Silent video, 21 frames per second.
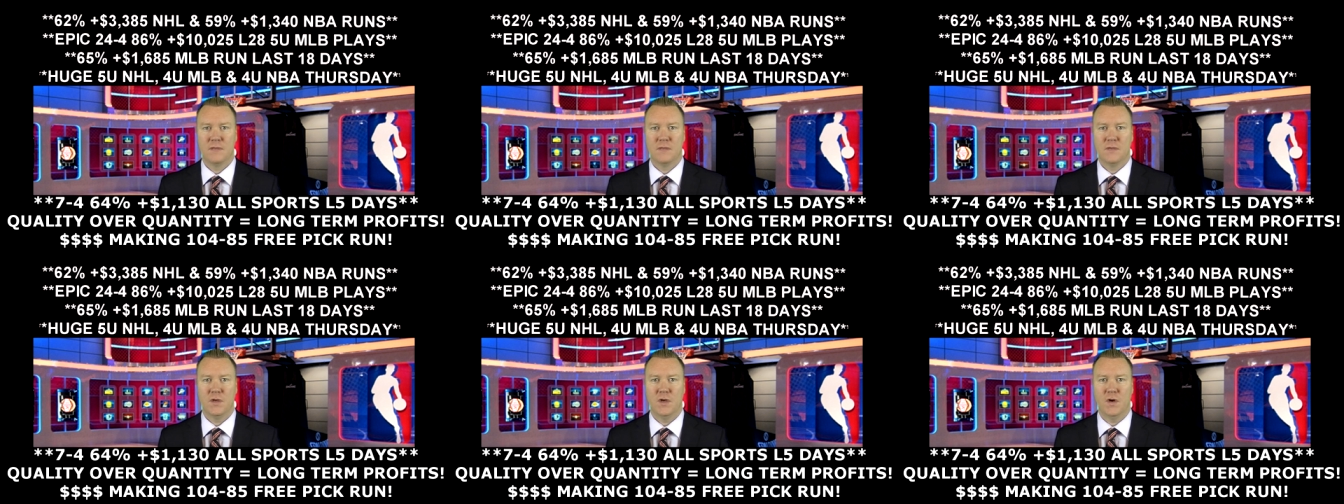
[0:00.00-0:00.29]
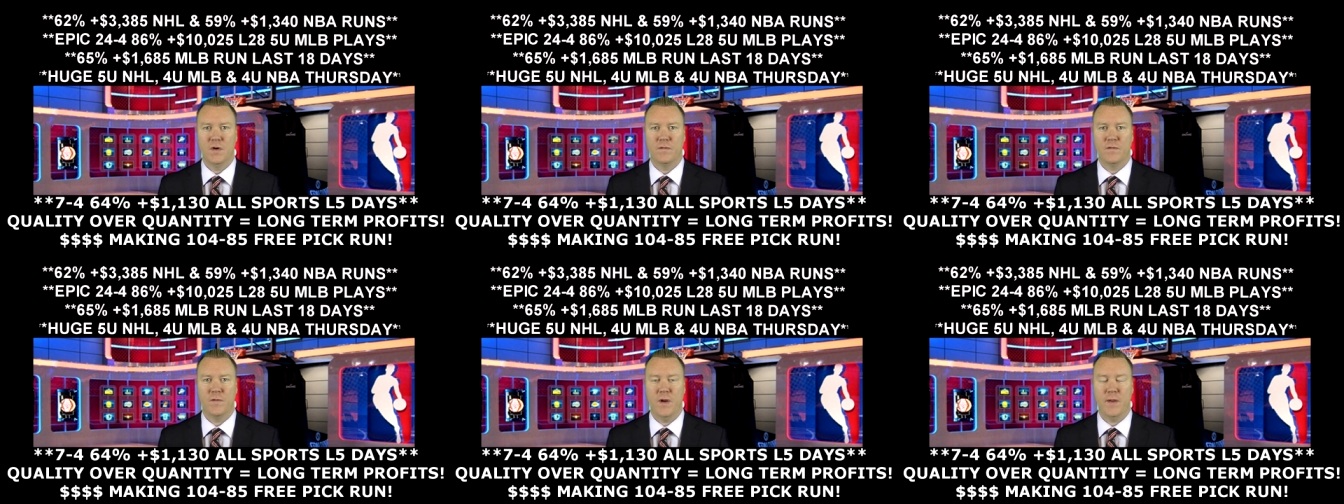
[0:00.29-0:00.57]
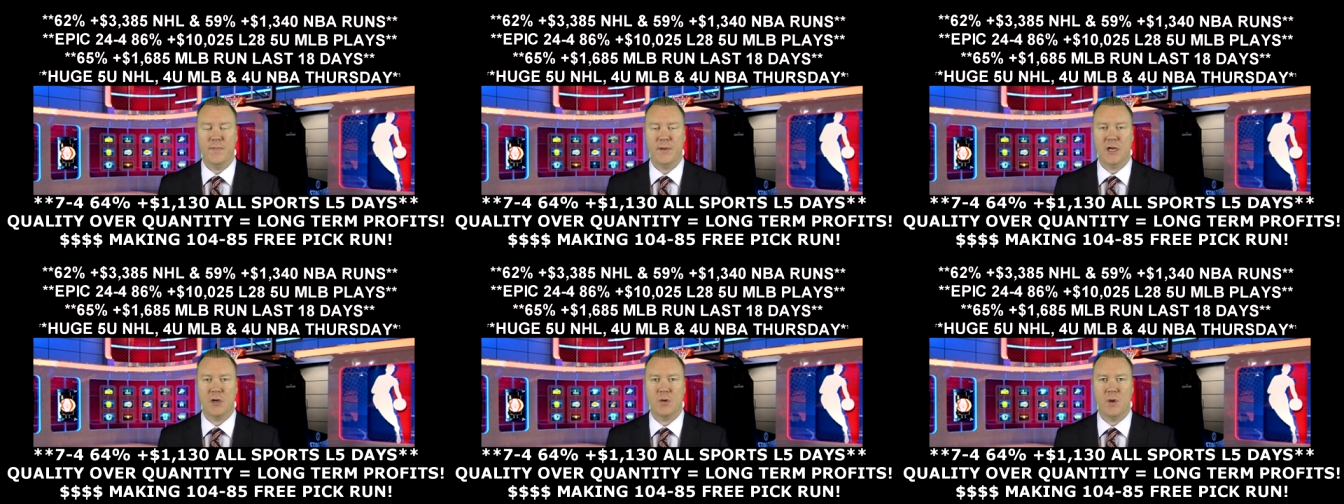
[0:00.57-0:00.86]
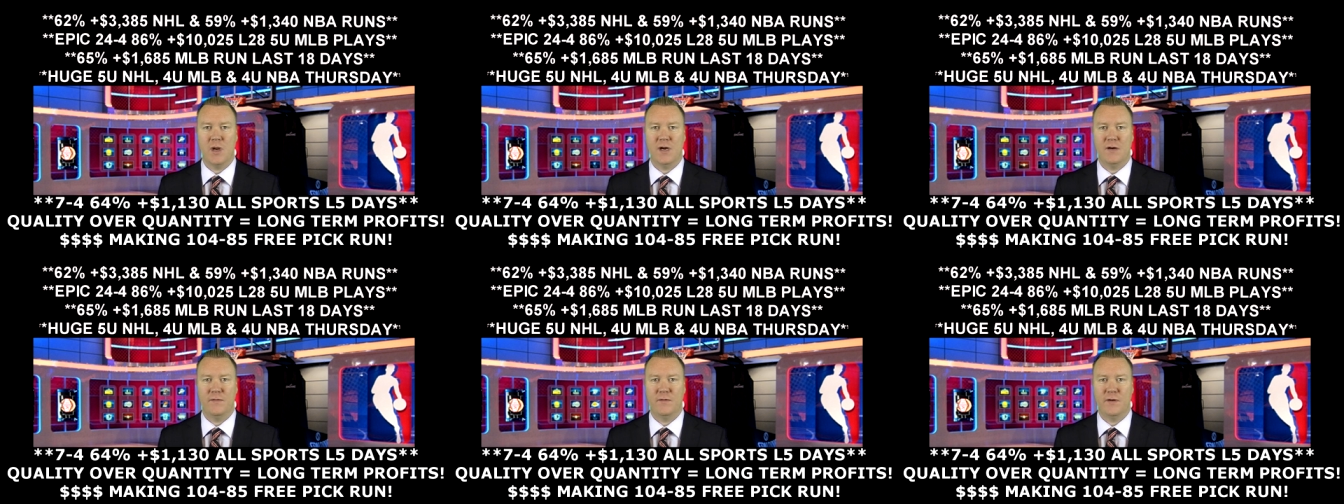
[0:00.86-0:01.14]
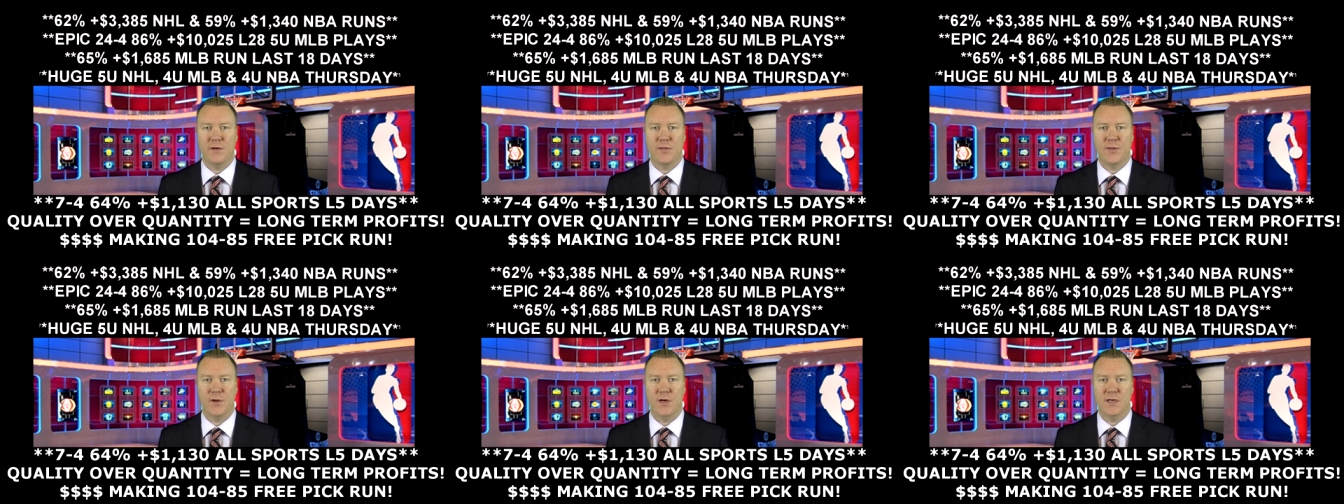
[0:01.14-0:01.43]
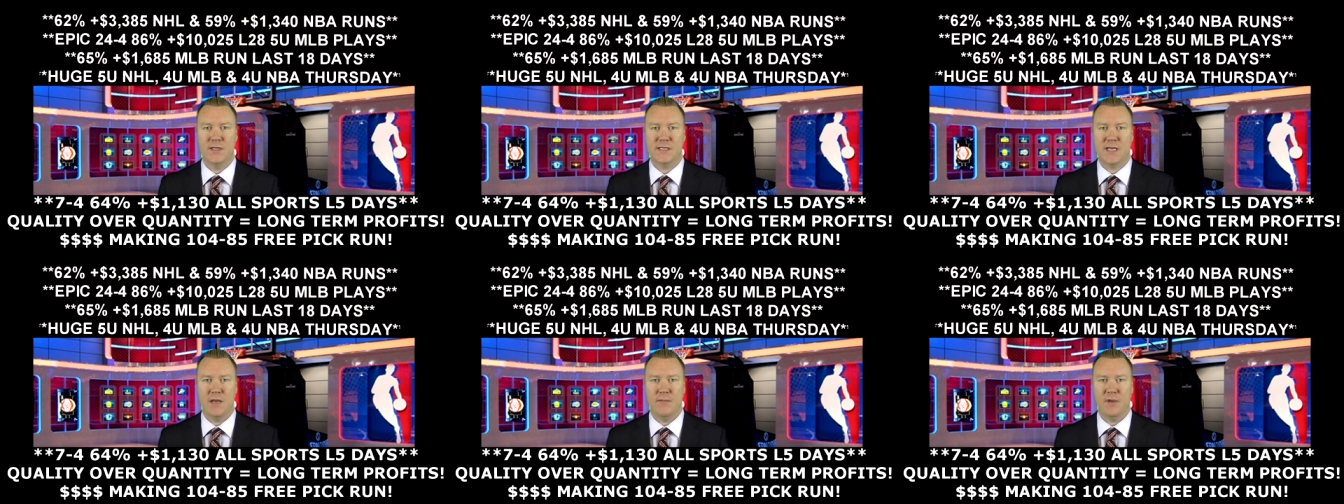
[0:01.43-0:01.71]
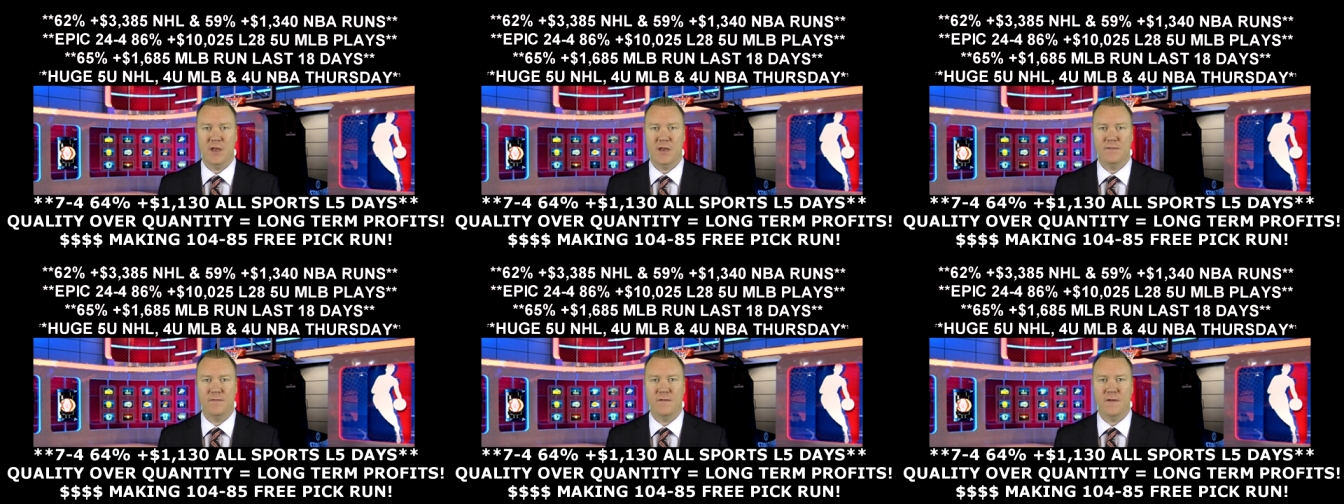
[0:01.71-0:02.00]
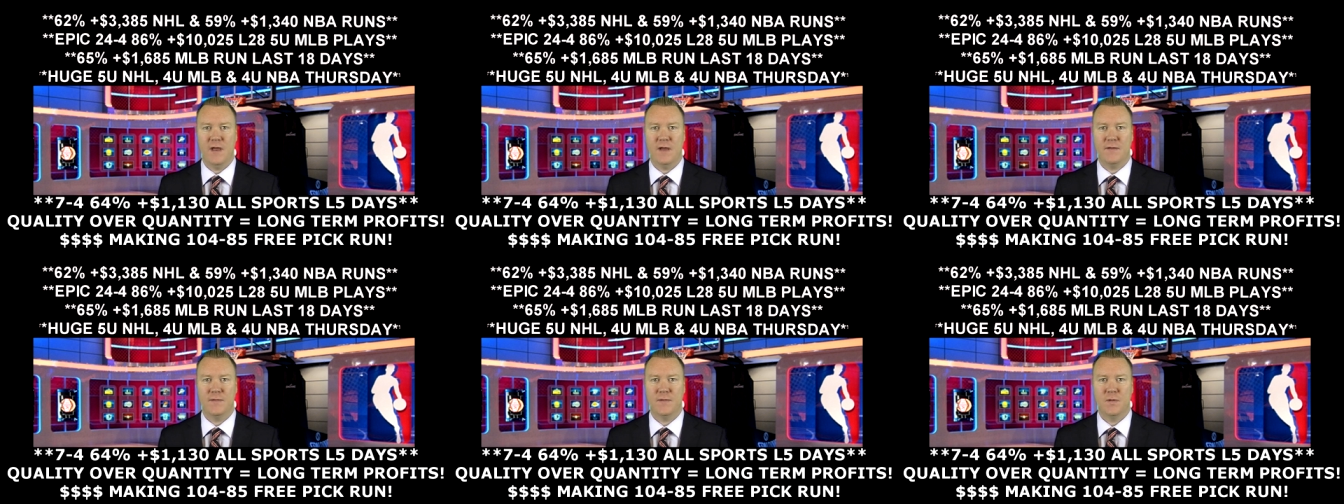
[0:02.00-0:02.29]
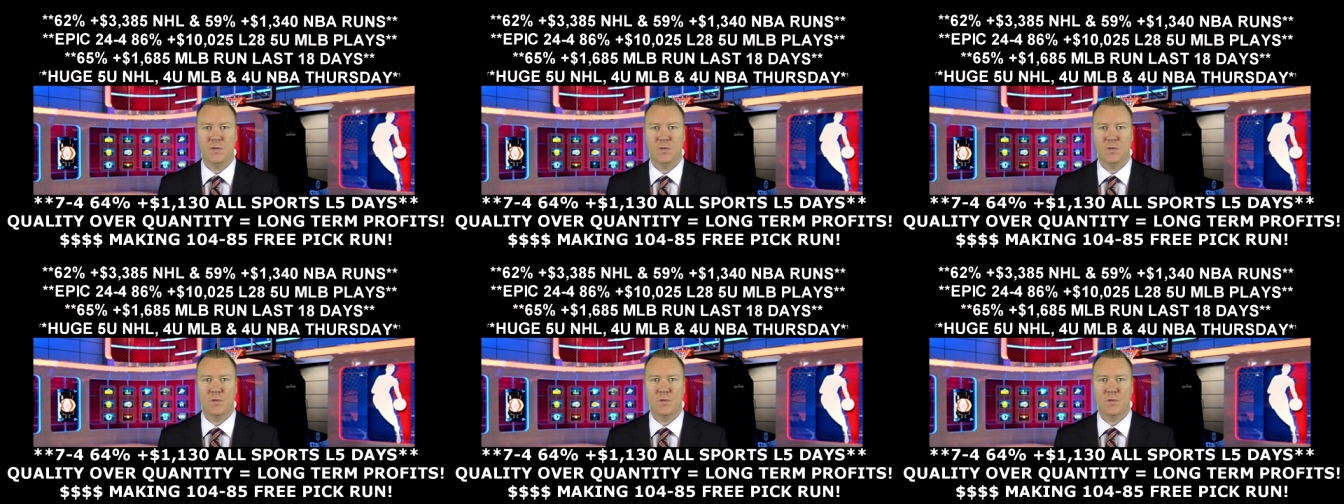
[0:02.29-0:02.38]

Your free pick winner for Thursday, May fifth.